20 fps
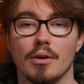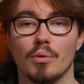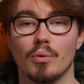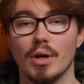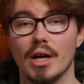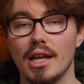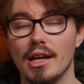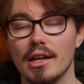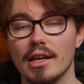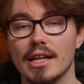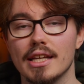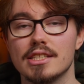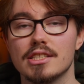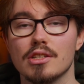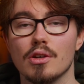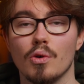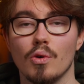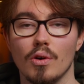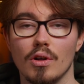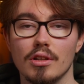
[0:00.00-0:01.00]
Well, it's
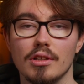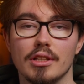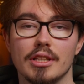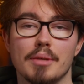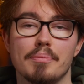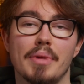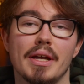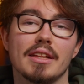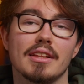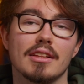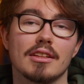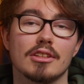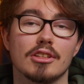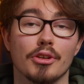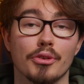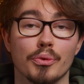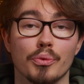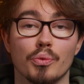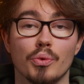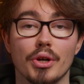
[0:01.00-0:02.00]
all dependent
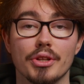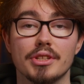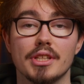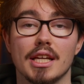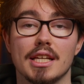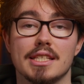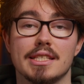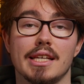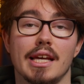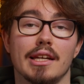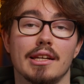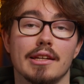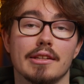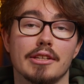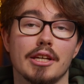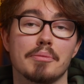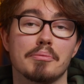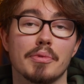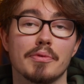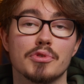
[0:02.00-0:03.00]
on what exactly
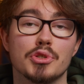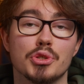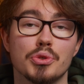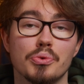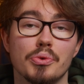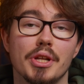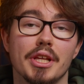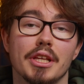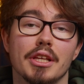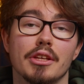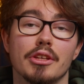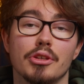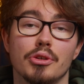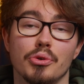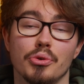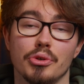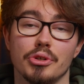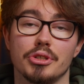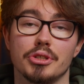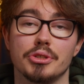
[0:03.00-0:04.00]
type of shooting
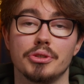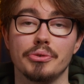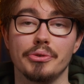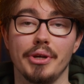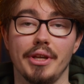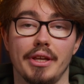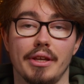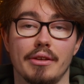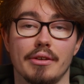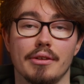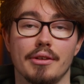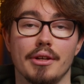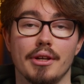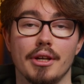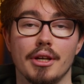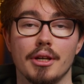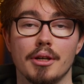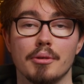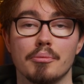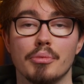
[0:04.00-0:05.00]
you're doing.
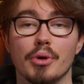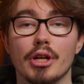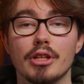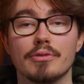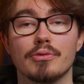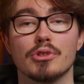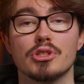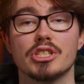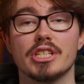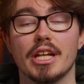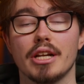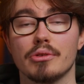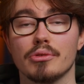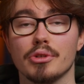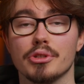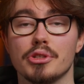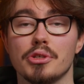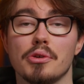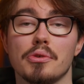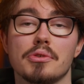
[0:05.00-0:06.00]
But for
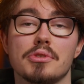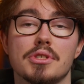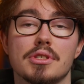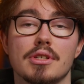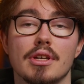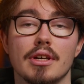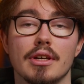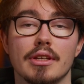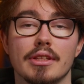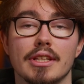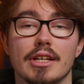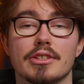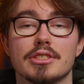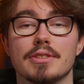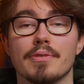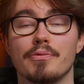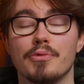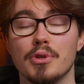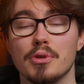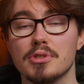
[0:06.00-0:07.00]
general use, there's
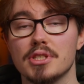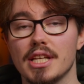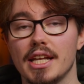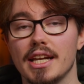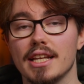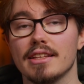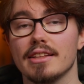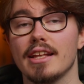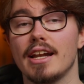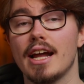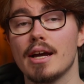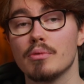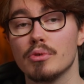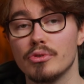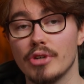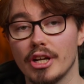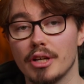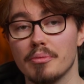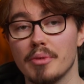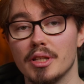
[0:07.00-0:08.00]
a few settings that I would
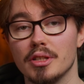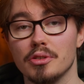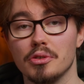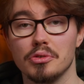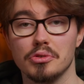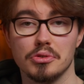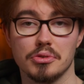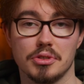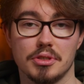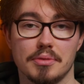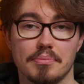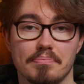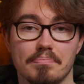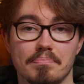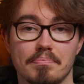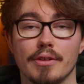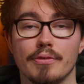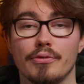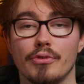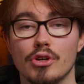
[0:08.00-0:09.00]
recommend you use.
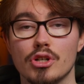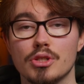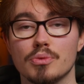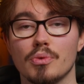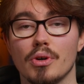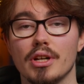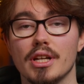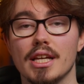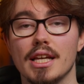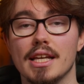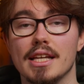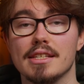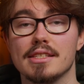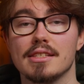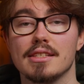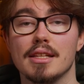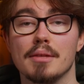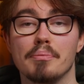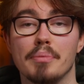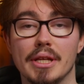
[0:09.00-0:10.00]
The first one is
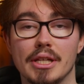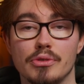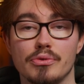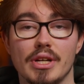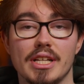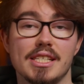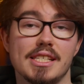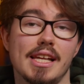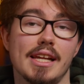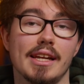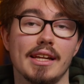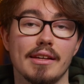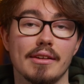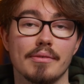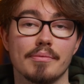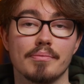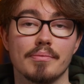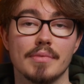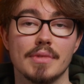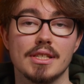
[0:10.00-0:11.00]
the bitrate setting.
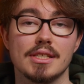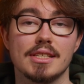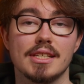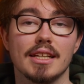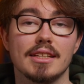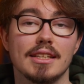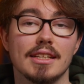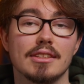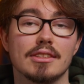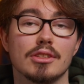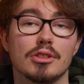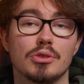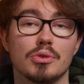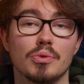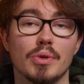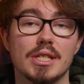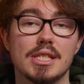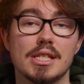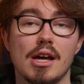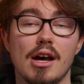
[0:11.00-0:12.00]
Set it
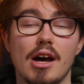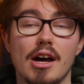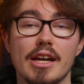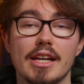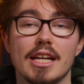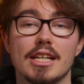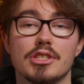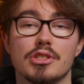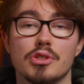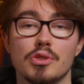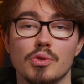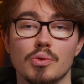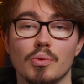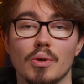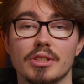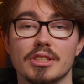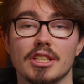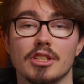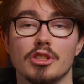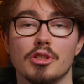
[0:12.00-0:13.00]
to as high as you
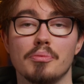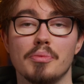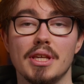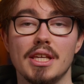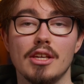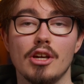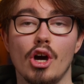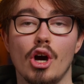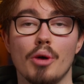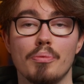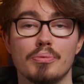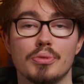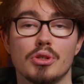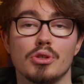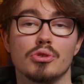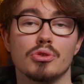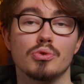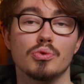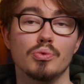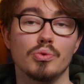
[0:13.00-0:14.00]
want it to be, up to
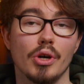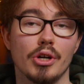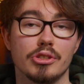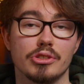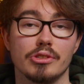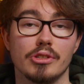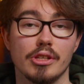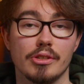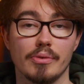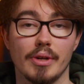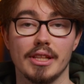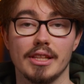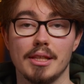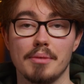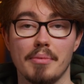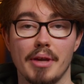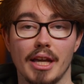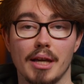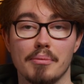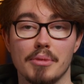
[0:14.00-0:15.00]
220
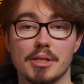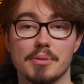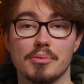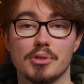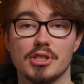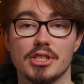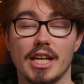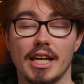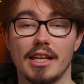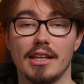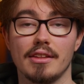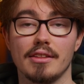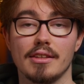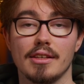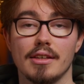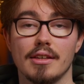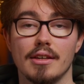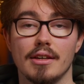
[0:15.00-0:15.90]
megabits per second.